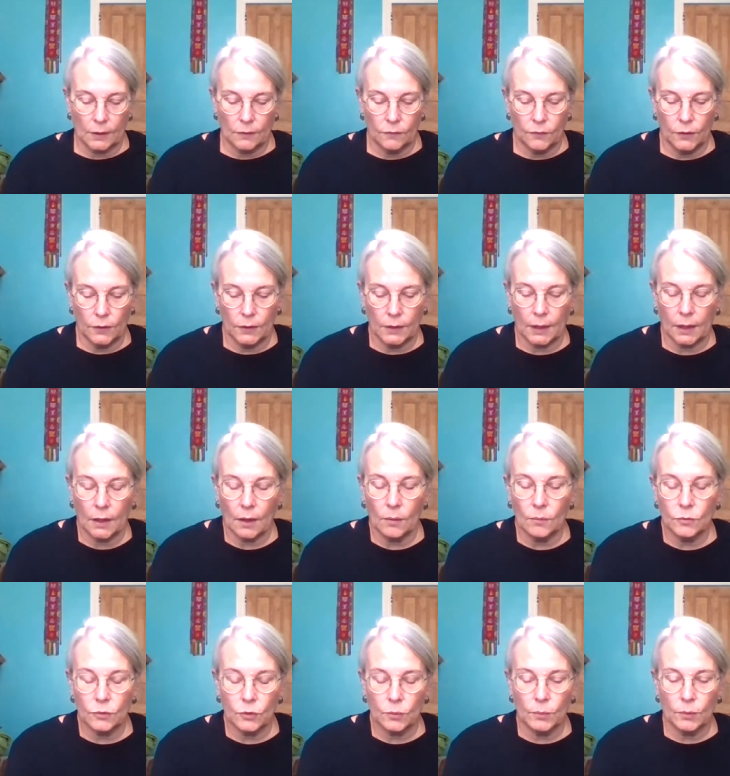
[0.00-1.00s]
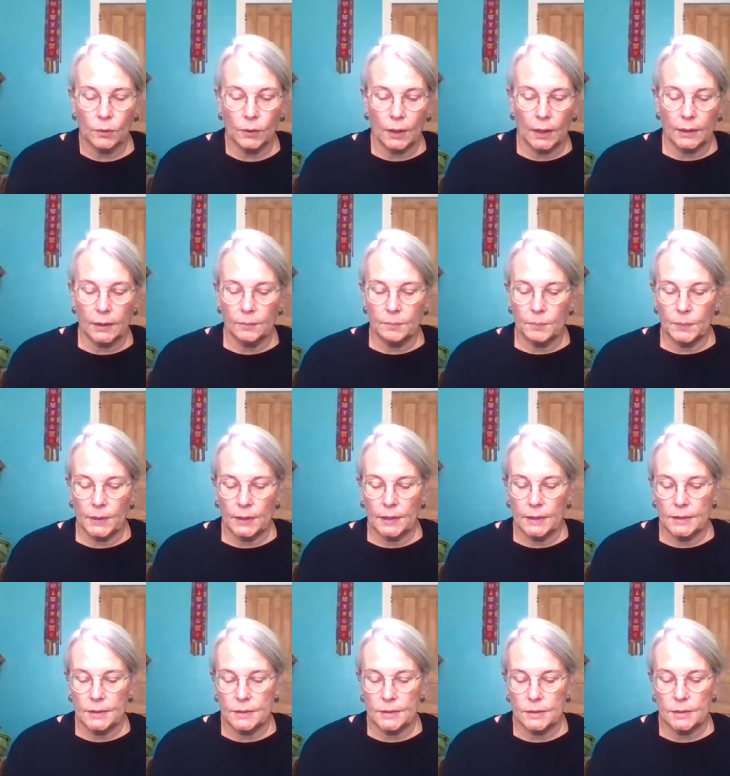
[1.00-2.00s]
Feeling comfortable and at
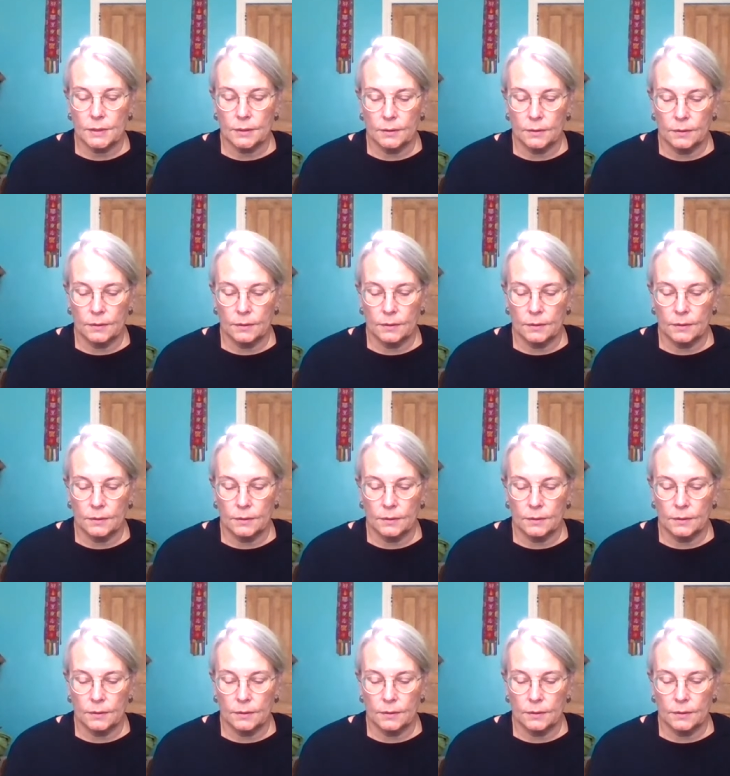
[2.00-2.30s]
peace.